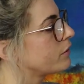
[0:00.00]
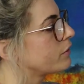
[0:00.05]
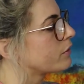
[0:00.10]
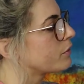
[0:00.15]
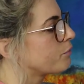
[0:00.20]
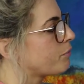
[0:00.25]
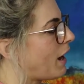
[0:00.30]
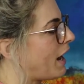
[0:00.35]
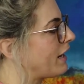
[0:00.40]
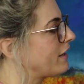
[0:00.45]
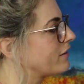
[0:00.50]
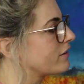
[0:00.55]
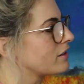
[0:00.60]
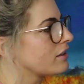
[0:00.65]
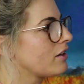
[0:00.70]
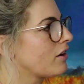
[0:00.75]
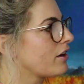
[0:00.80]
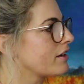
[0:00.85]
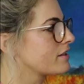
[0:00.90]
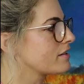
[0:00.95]
you could paint the
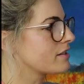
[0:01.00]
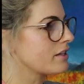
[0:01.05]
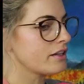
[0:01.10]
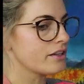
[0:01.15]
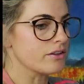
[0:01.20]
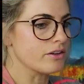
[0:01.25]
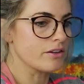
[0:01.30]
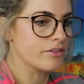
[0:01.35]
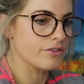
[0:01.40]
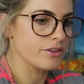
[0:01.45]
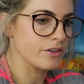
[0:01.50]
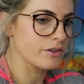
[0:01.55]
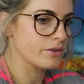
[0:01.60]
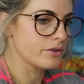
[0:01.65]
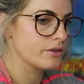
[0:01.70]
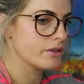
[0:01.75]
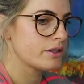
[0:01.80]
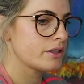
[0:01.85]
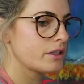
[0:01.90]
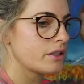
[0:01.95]
lines in, I
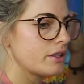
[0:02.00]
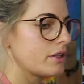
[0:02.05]
feel.